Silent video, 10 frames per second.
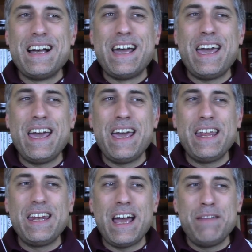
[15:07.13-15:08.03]

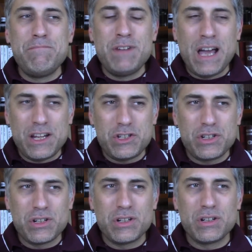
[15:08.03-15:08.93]
and I'm not
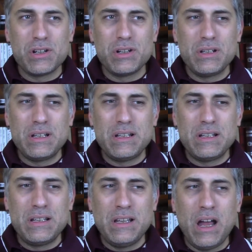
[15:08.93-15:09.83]
sure.
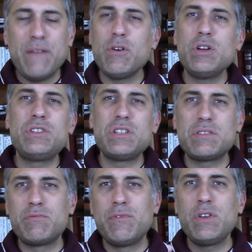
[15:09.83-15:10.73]
You know, I've always
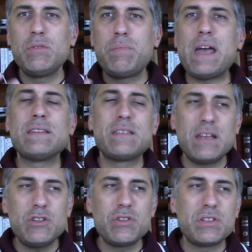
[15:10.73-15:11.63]
just reviewed pens that
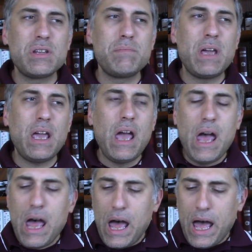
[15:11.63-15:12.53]
interested me.
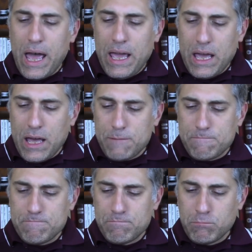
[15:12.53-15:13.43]
I uh,
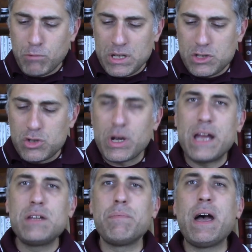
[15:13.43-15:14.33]
once
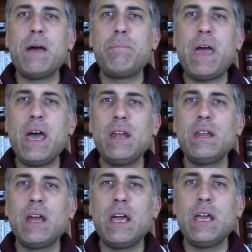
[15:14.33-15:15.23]
tried to buy a pen,
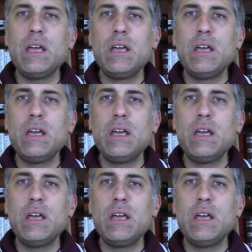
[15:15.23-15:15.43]
and I